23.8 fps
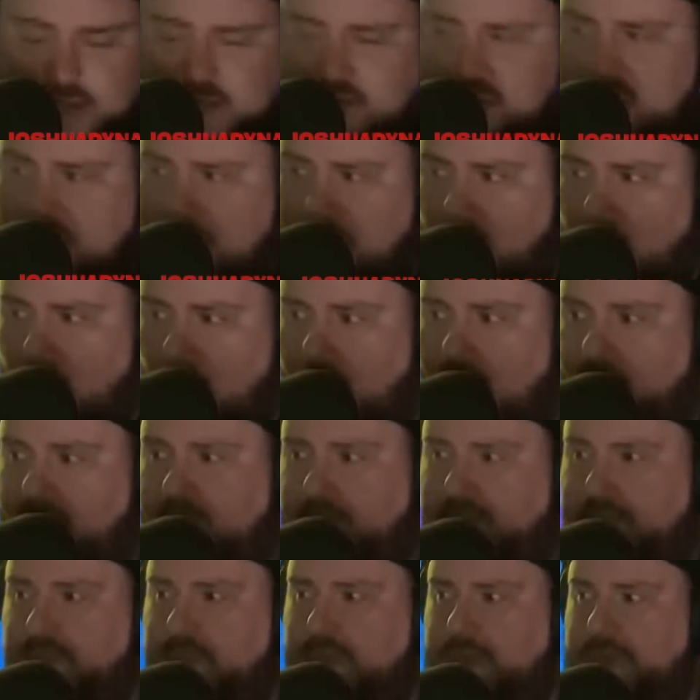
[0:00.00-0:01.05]

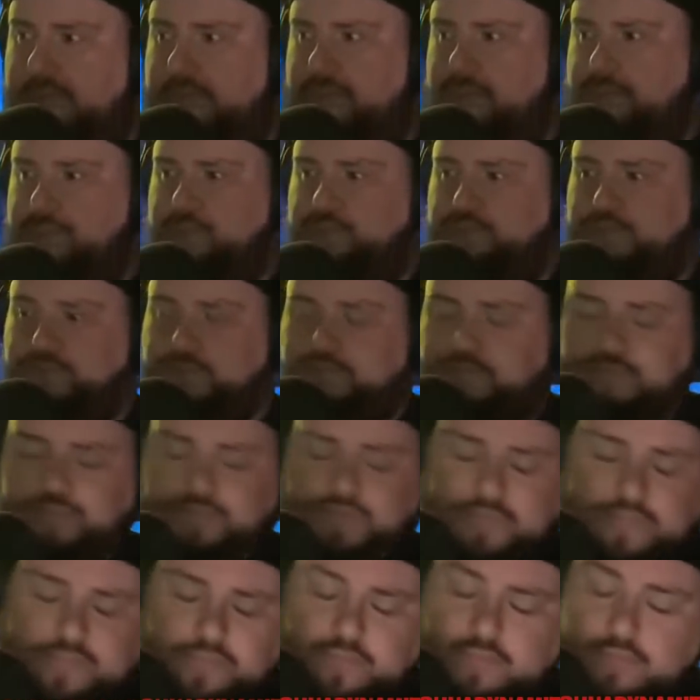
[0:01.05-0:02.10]
supportive, and
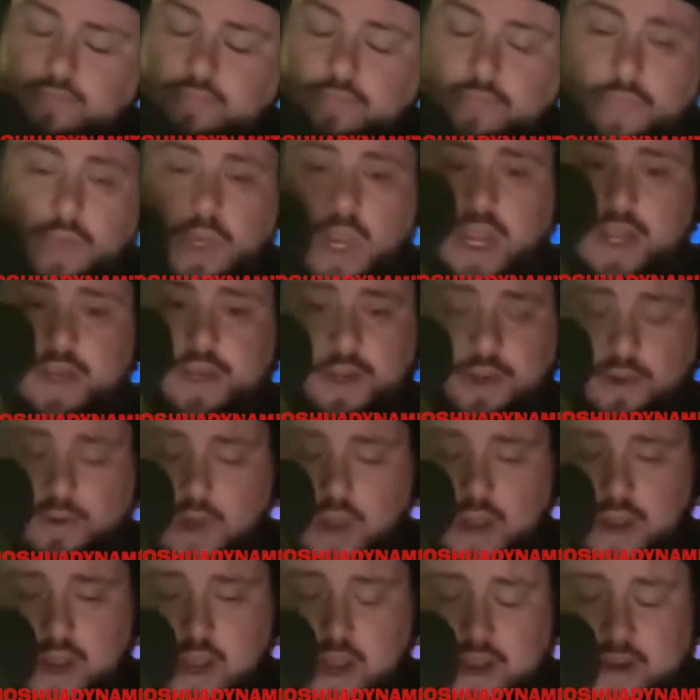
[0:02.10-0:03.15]
I do.
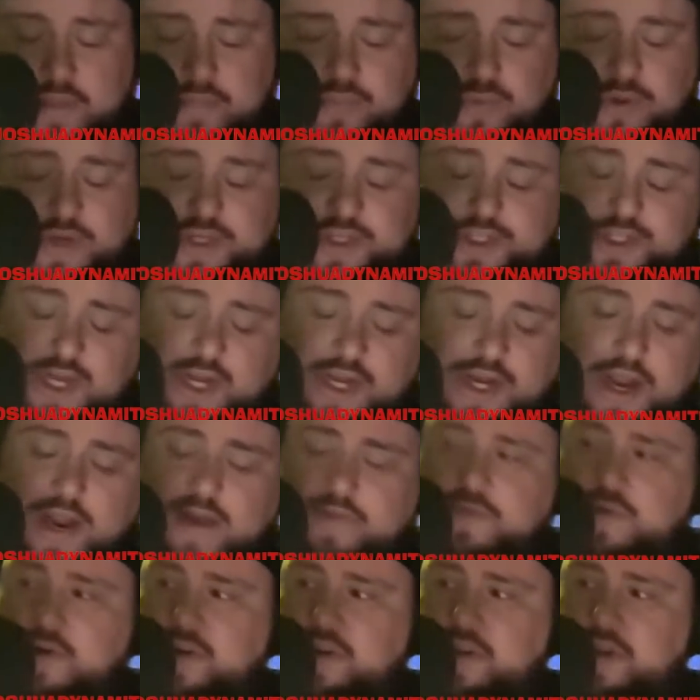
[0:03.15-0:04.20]
I appreciate
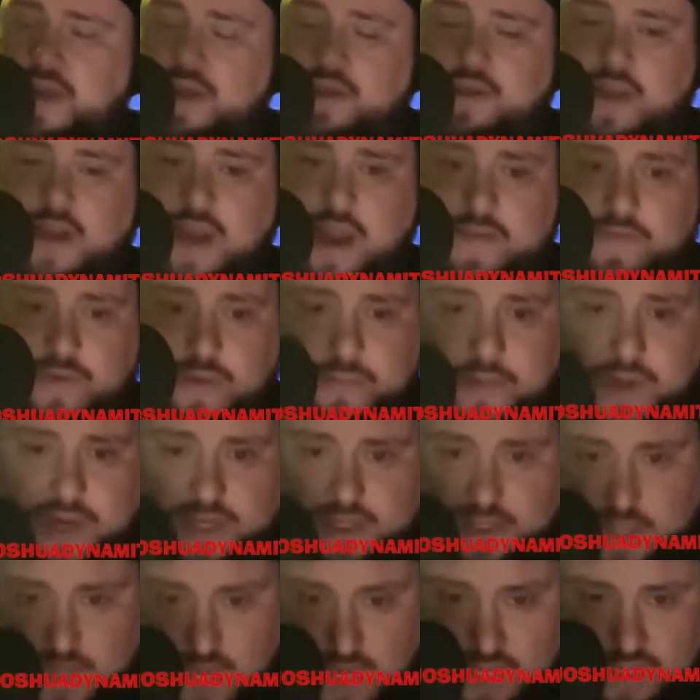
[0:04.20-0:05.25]
everything that
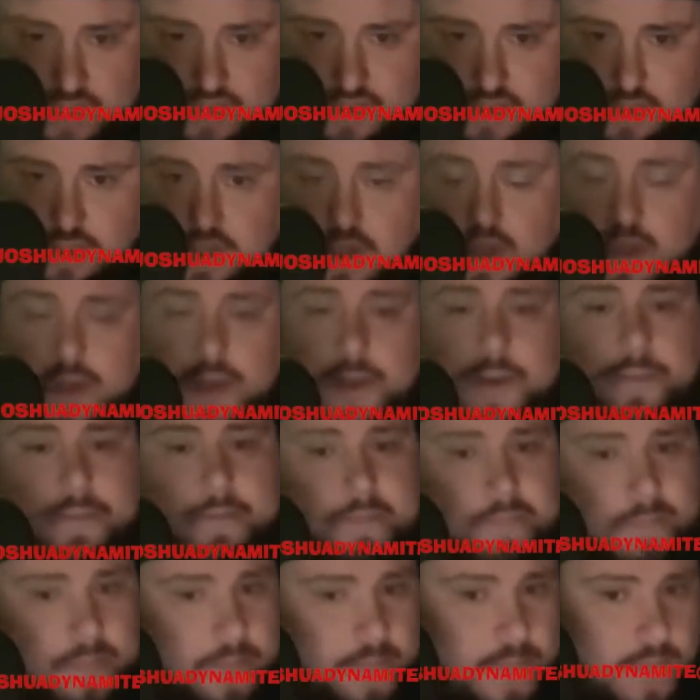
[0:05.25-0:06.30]
everybody does.
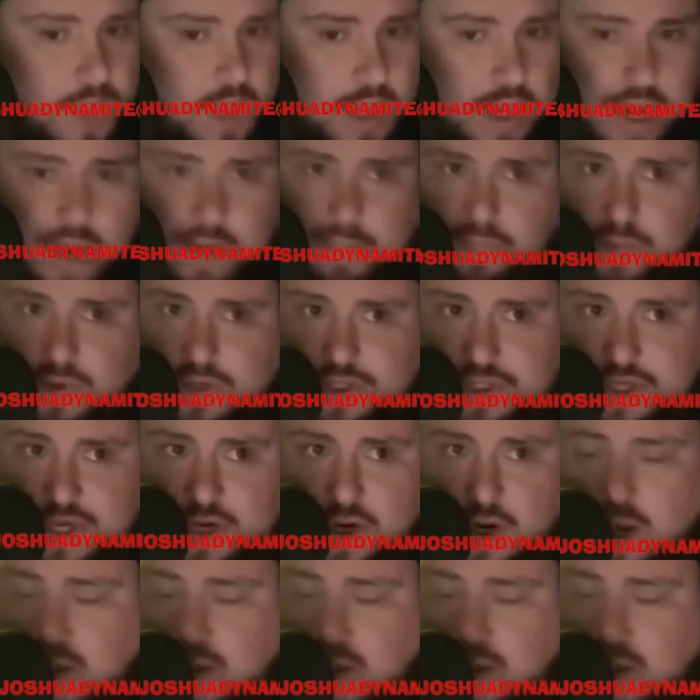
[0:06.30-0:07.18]
I appreciate